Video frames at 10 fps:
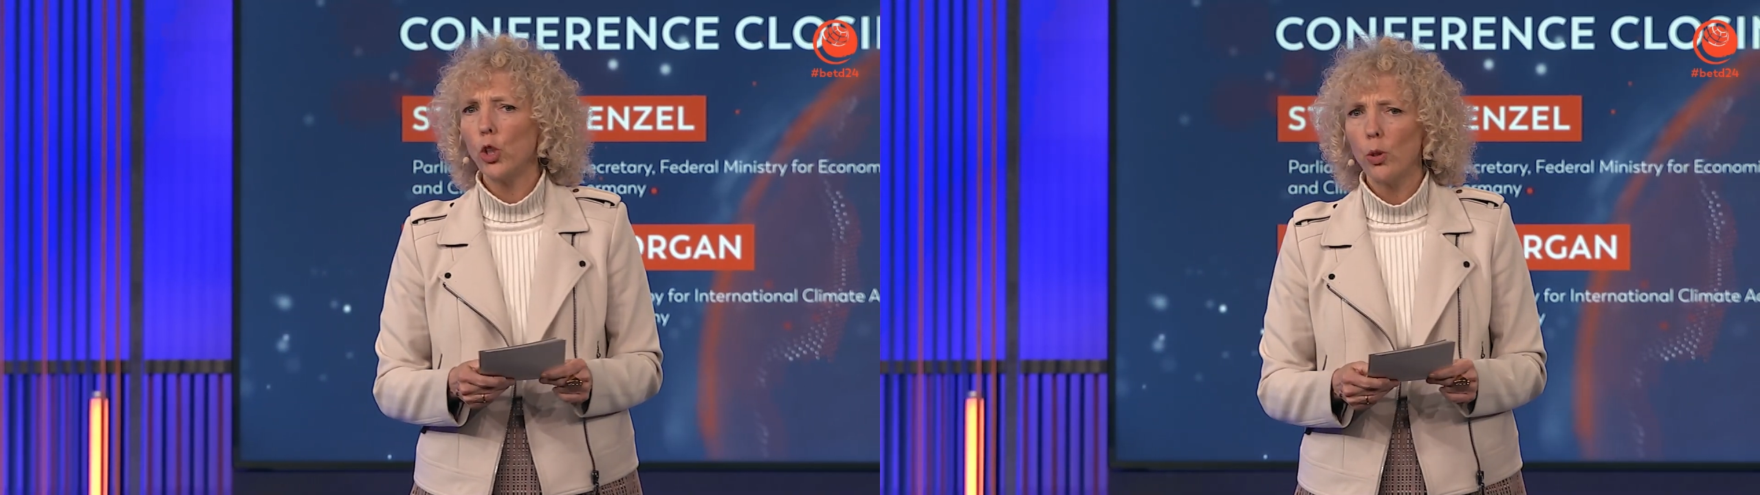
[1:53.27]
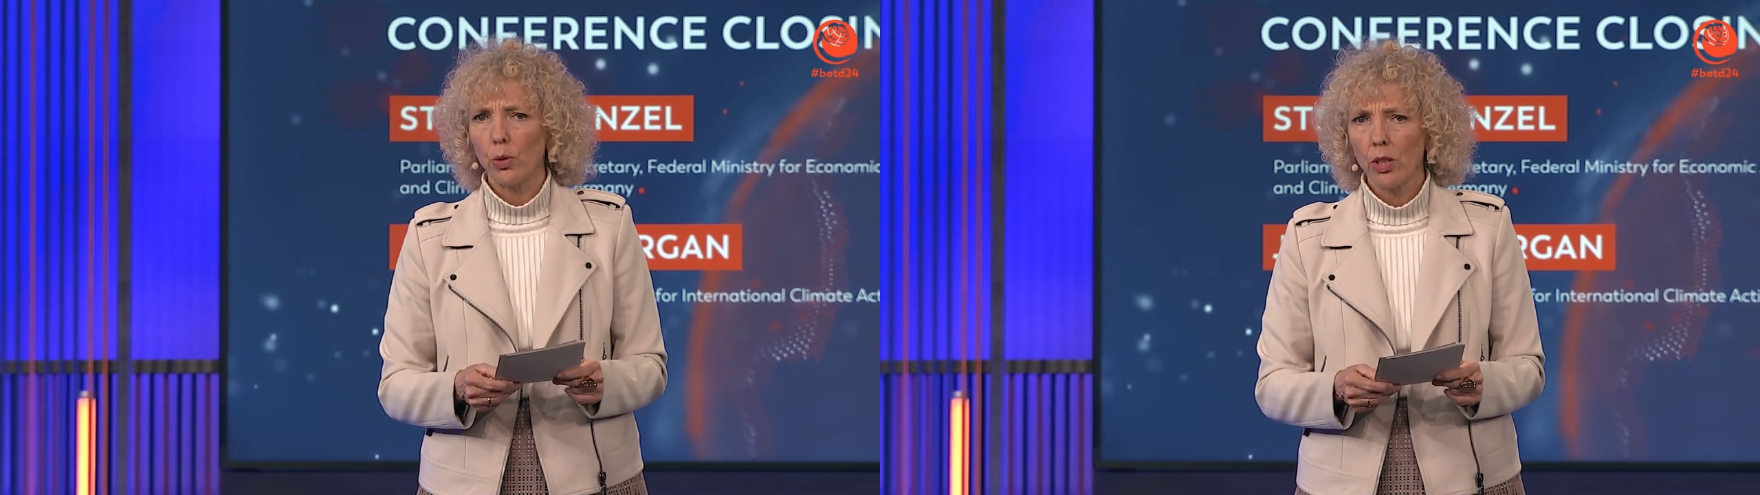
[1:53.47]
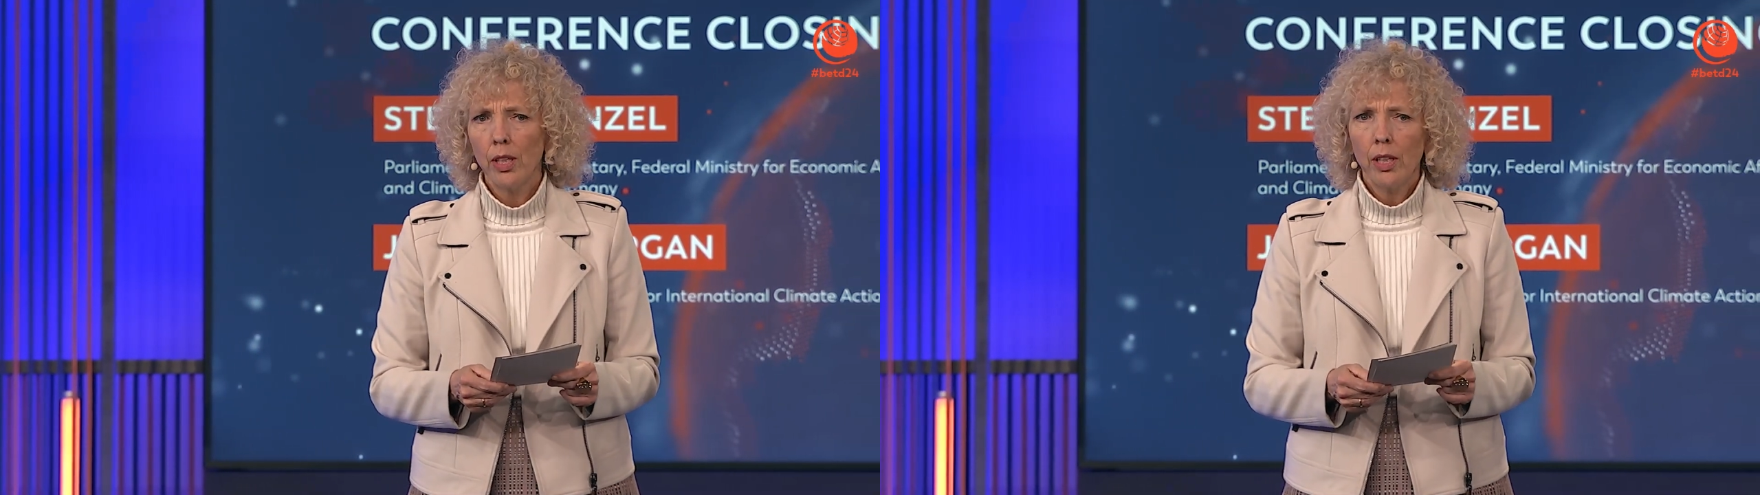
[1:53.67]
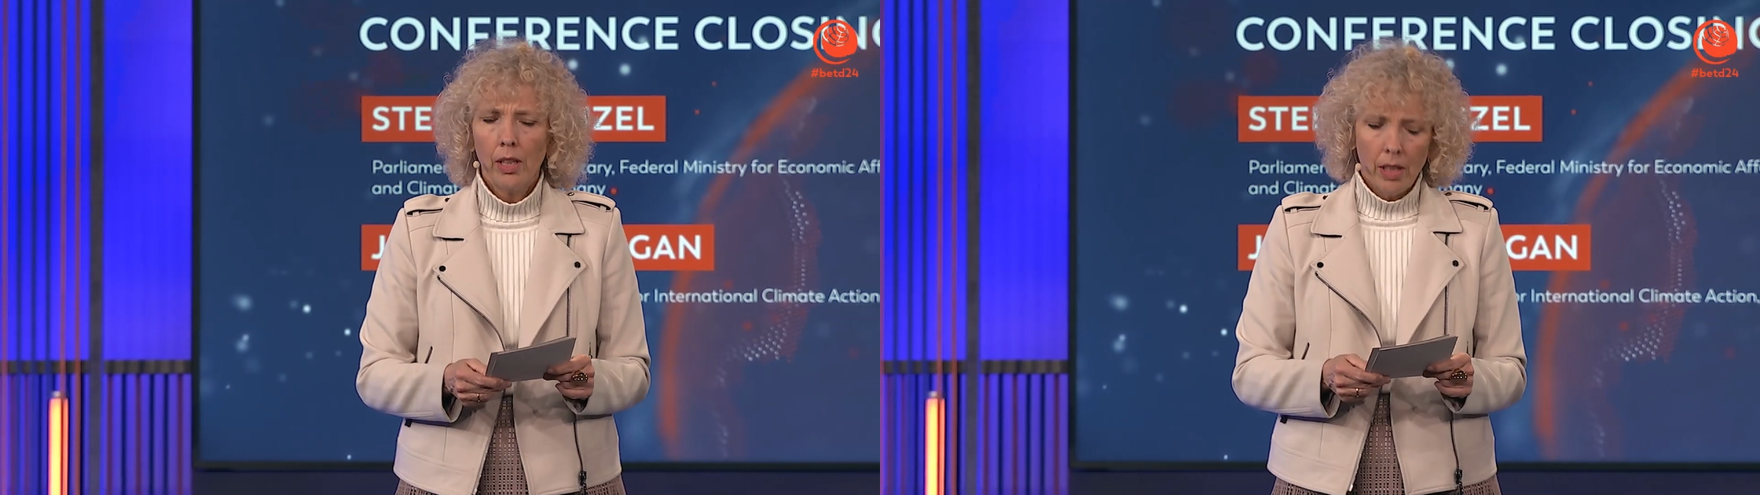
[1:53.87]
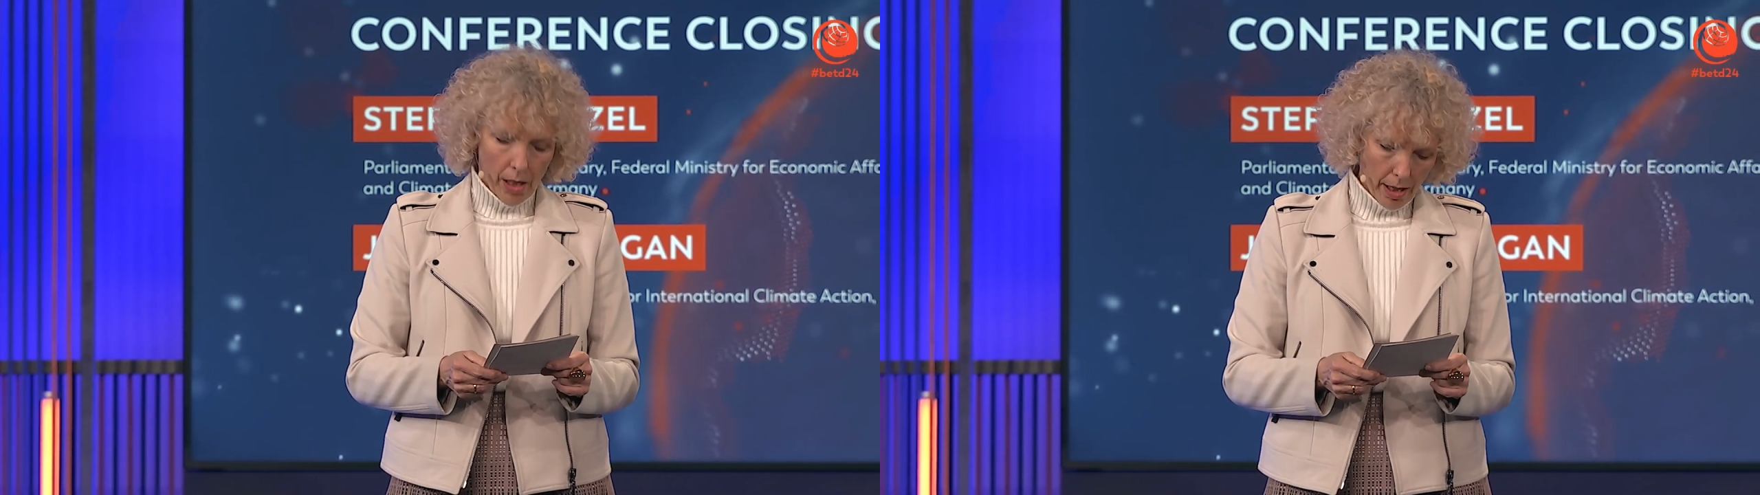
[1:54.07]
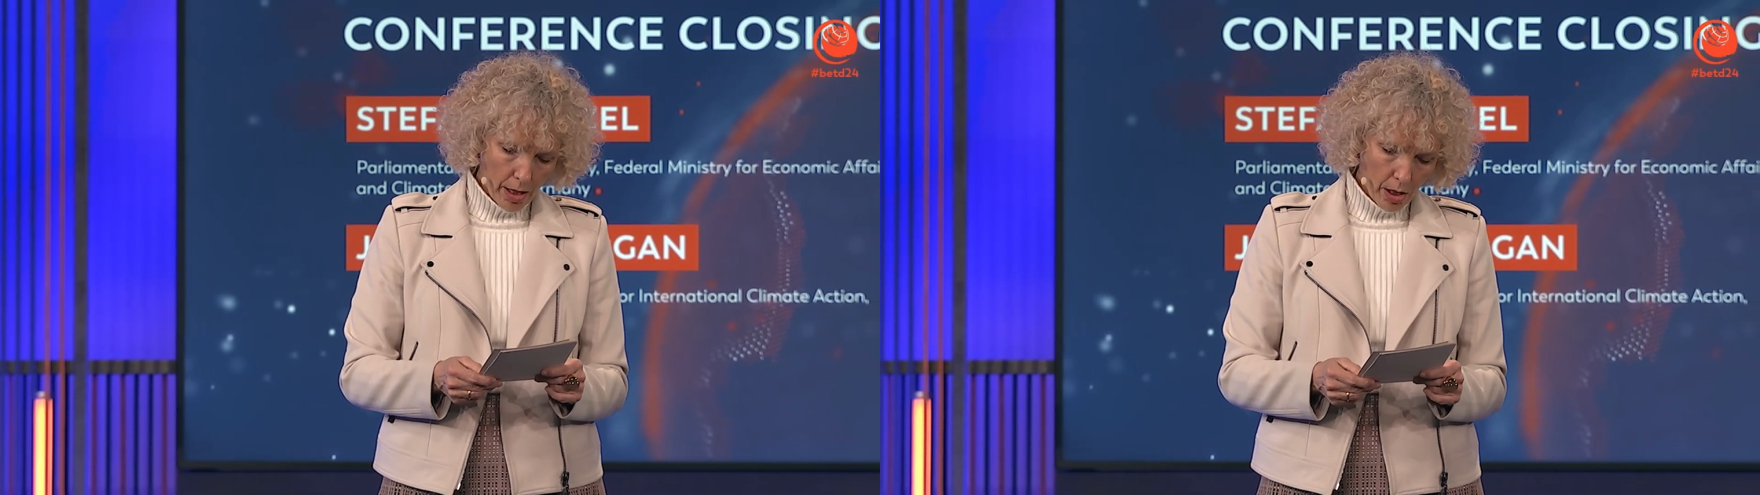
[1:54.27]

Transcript: don't. And